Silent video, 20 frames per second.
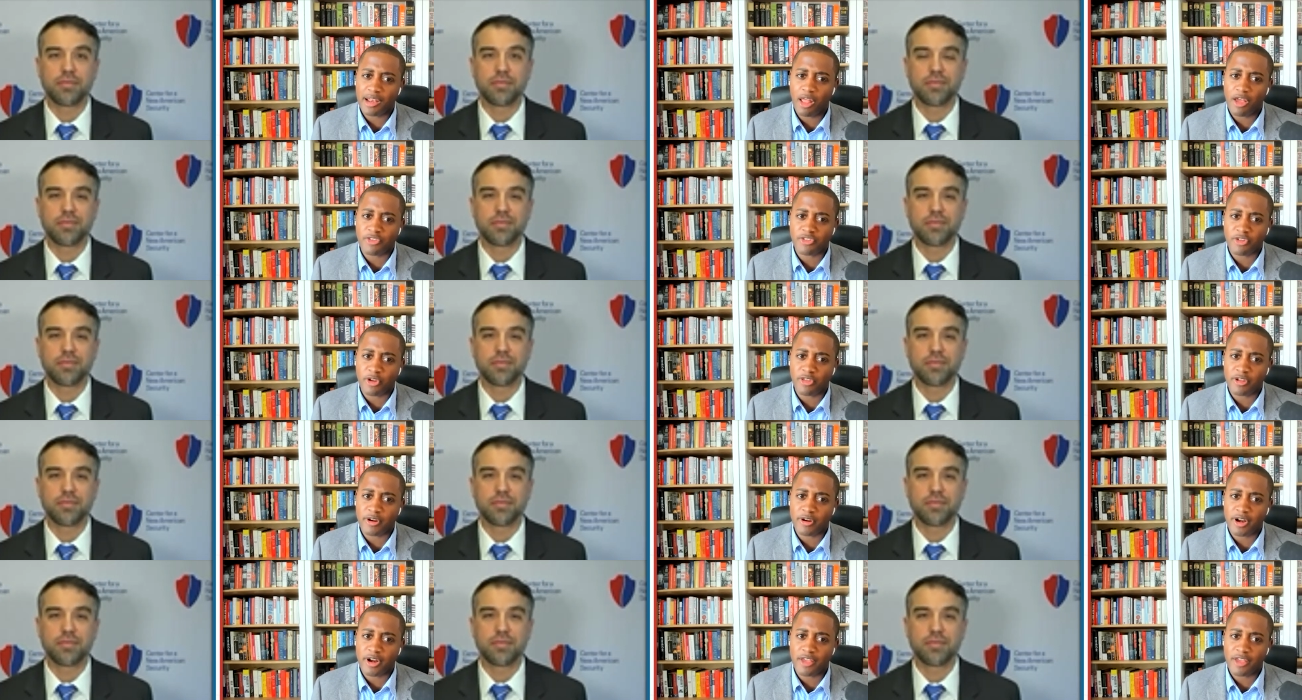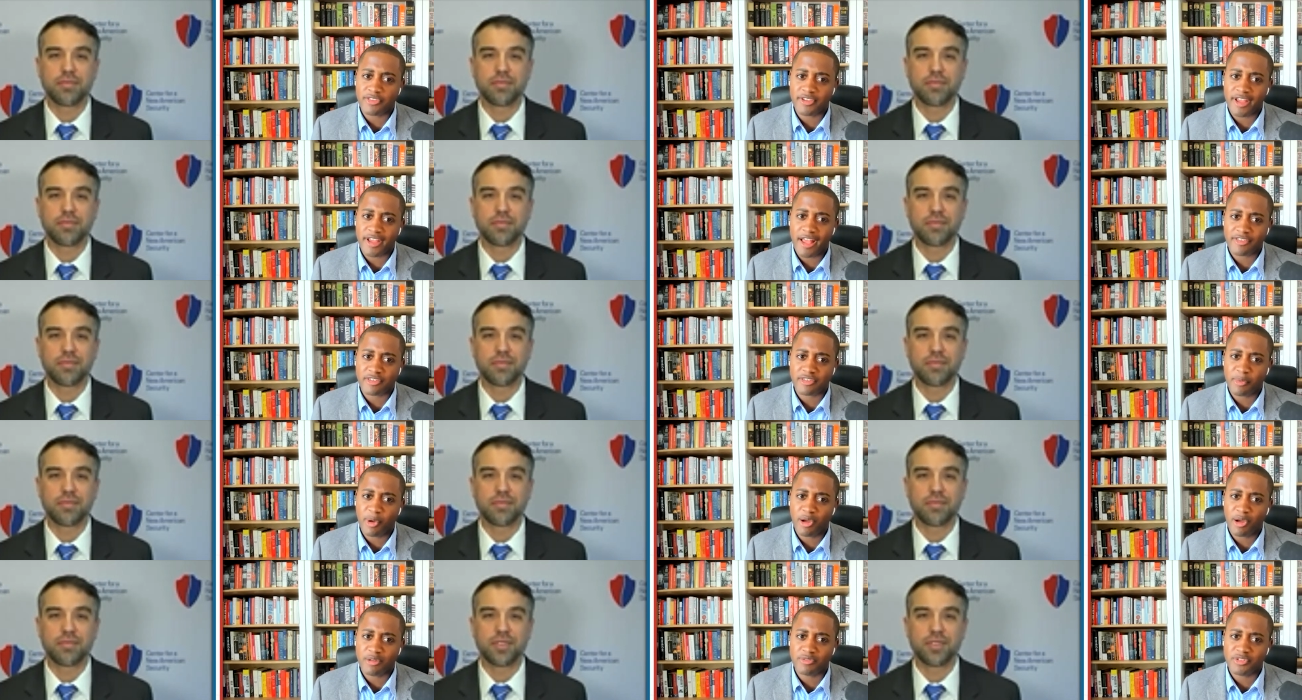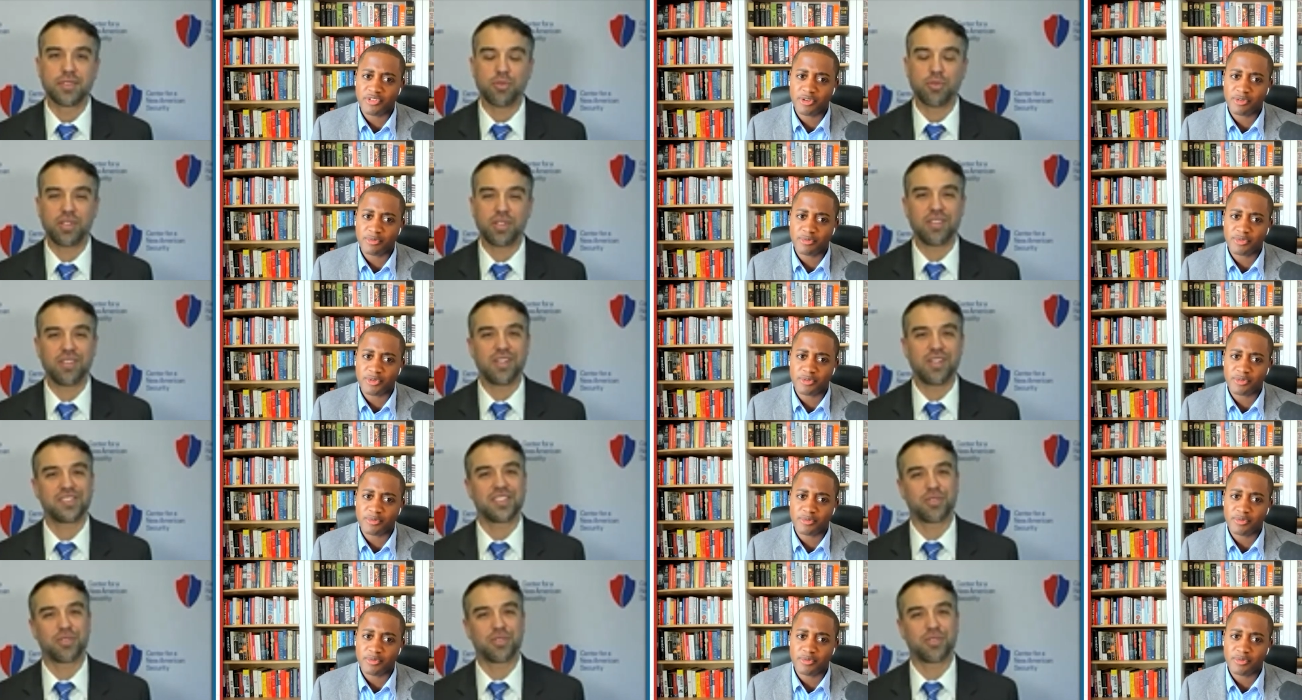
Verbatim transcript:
Speaker 1: laws are there in Isaac Asimov? Do you, three laws. You,